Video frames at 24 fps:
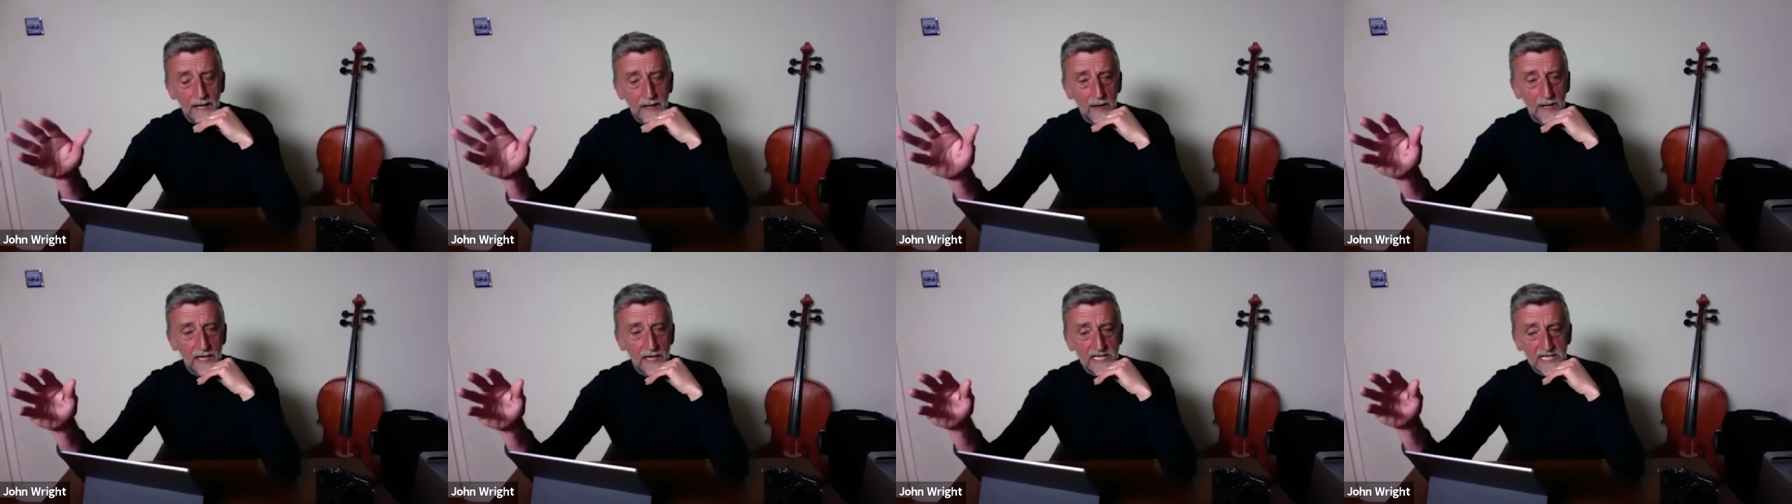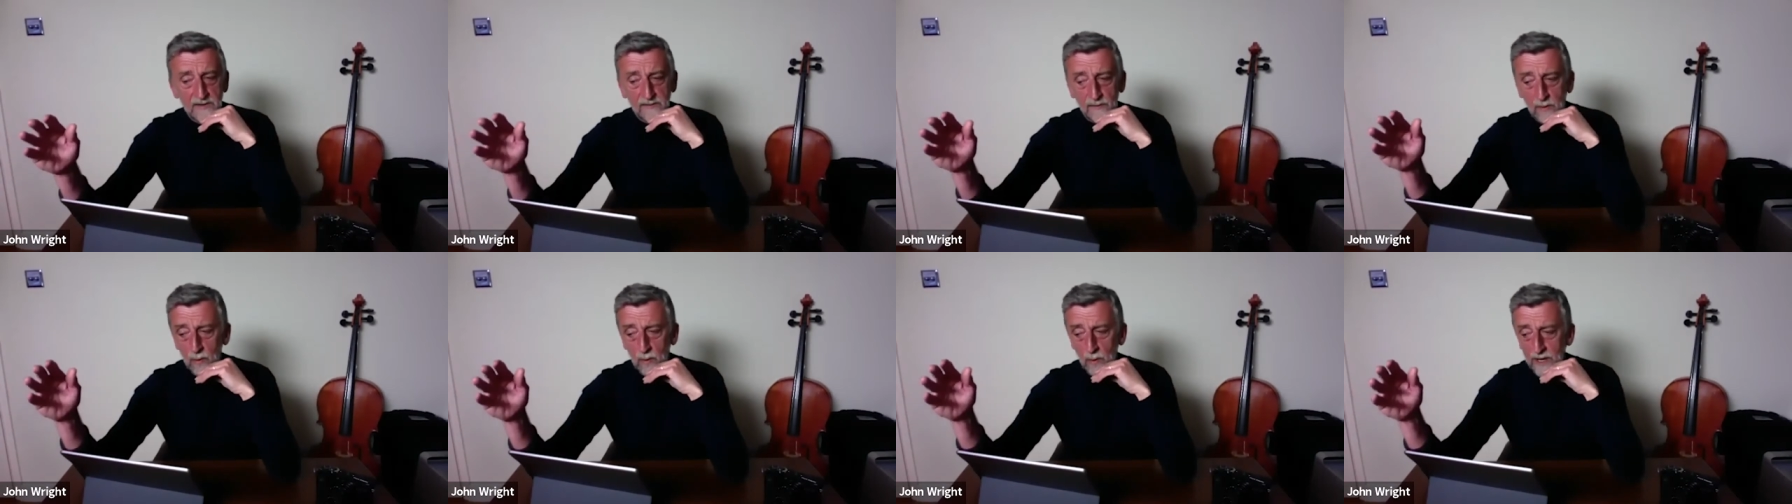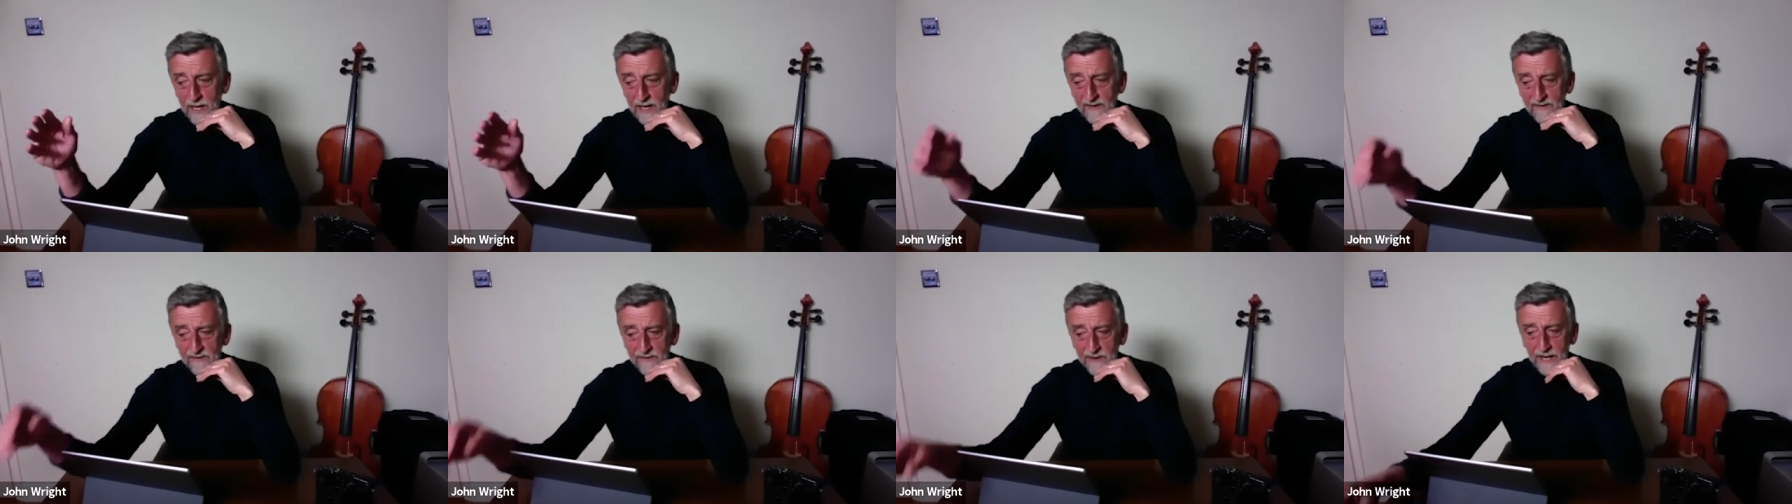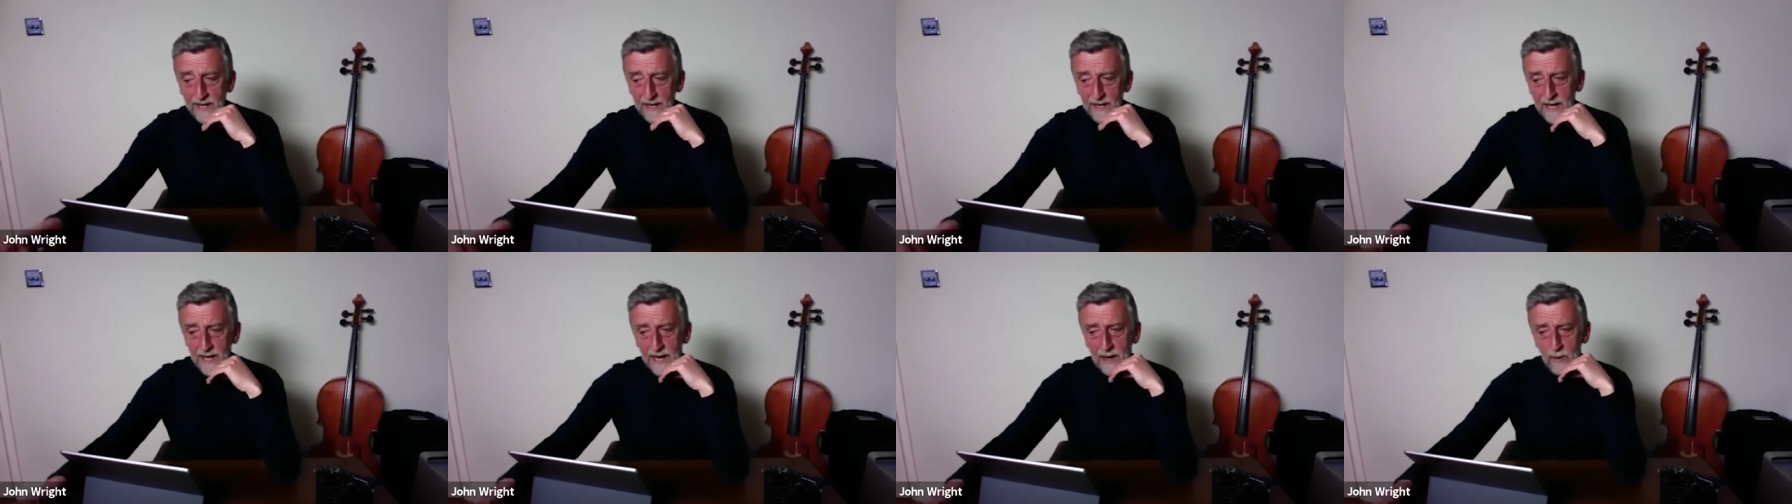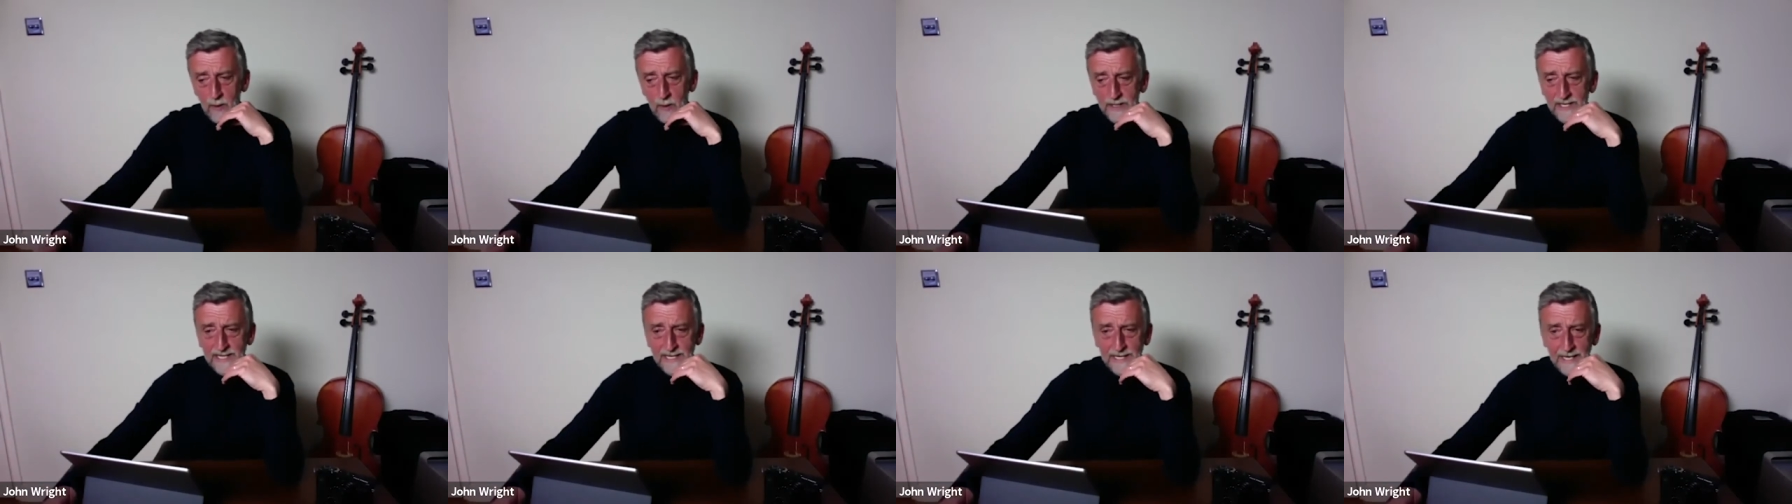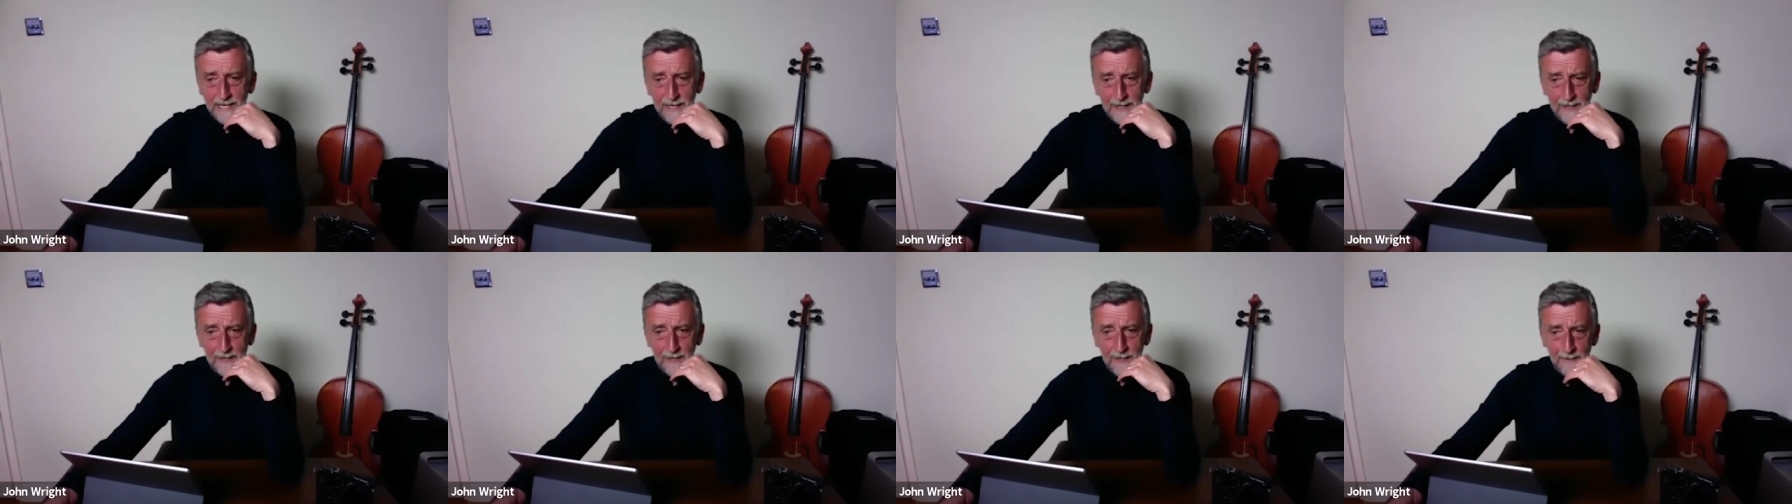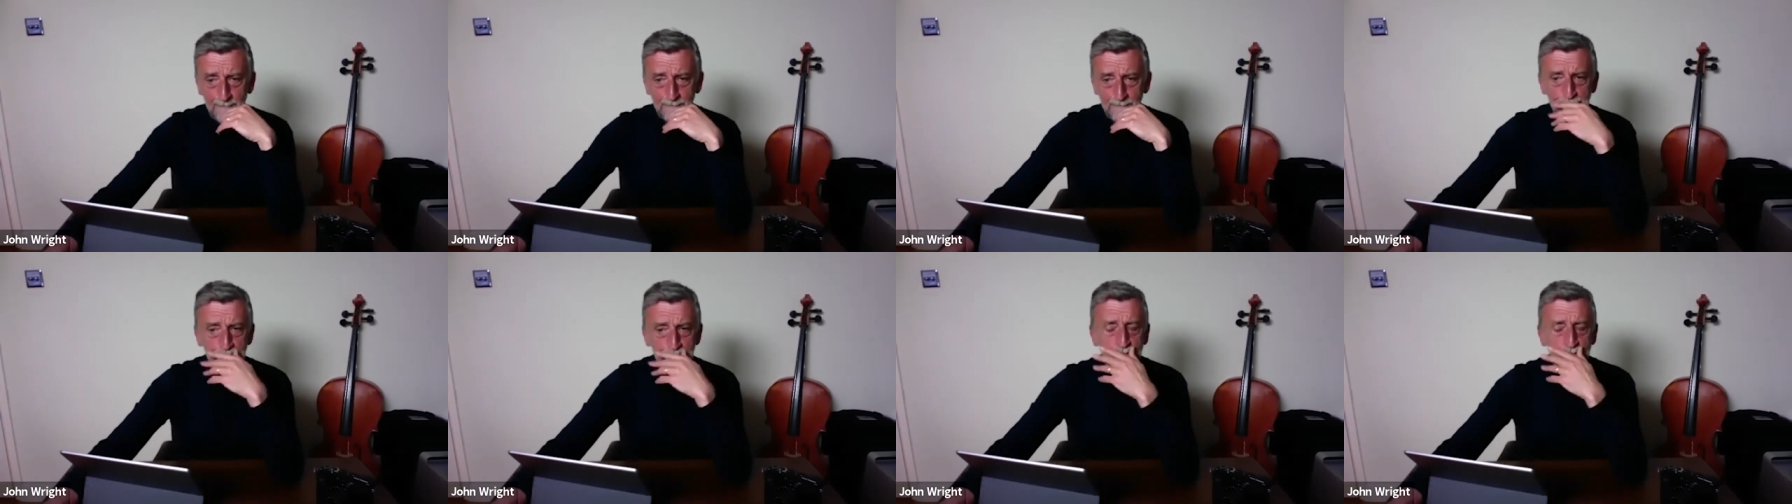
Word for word: crest of a wave. And I, I would say that